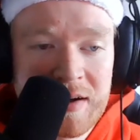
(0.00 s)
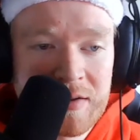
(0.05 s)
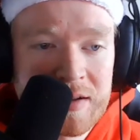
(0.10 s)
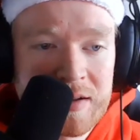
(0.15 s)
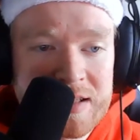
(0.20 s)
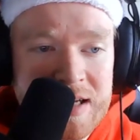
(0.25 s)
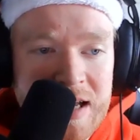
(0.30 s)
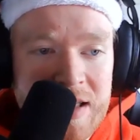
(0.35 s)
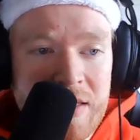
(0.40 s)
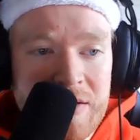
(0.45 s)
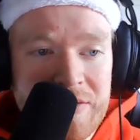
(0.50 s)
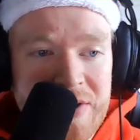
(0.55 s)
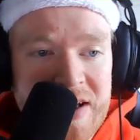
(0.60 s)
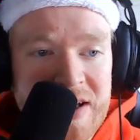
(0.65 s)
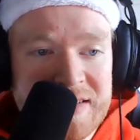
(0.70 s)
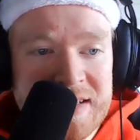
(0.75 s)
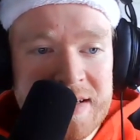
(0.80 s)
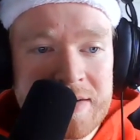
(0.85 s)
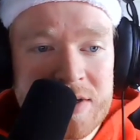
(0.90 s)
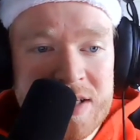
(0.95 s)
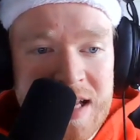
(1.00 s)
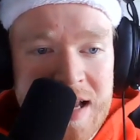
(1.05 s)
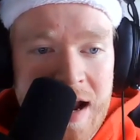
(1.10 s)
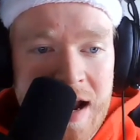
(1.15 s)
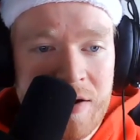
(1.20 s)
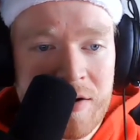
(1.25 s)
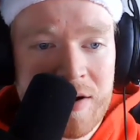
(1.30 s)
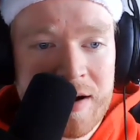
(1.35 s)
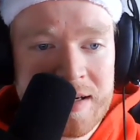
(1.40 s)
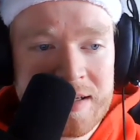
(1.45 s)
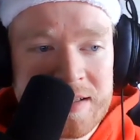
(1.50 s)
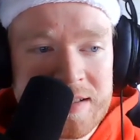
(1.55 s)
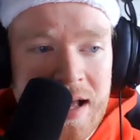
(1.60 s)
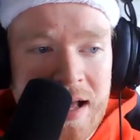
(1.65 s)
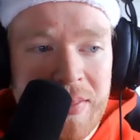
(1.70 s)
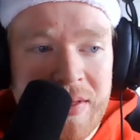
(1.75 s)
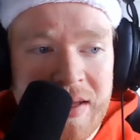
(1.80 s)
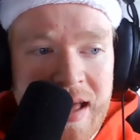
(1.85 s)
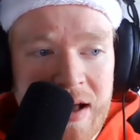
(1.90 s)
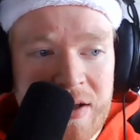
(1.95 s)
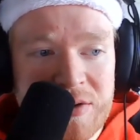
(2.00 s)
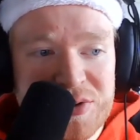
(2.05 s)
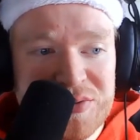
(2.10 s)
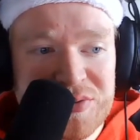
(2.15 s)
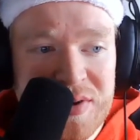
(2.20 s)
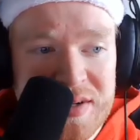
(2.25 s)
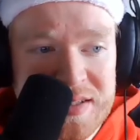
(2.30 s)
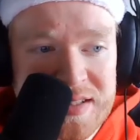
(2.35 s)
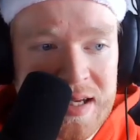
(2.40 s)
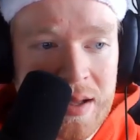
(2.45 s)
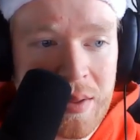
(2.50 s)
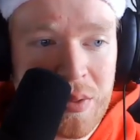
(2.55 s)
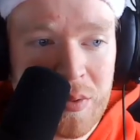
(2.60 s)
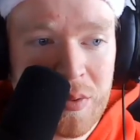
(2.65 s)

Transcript: Nicholas hit in the face. It was Arius at the Council of Nicaea in